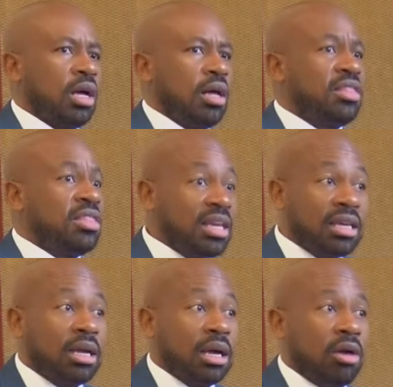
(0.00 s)
uh,
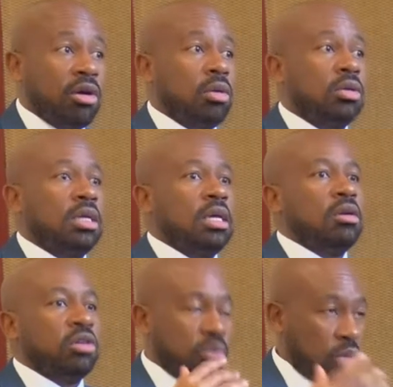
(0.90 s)
thinking around
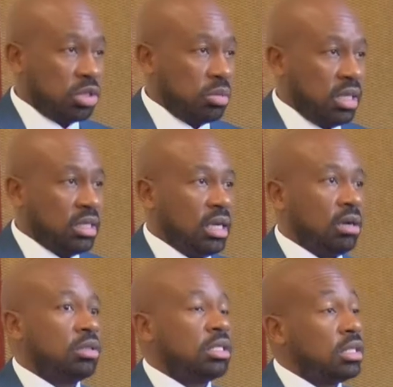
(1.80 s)
responsibility,
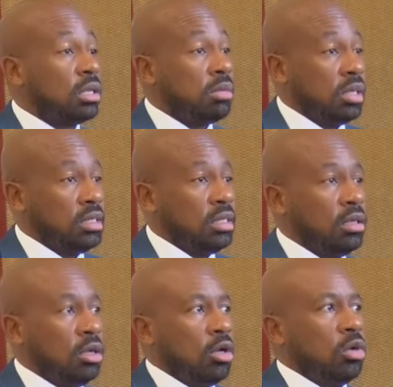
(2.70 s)
around sustainability,
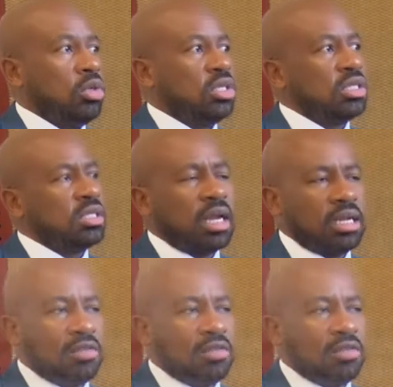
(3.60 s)
which is a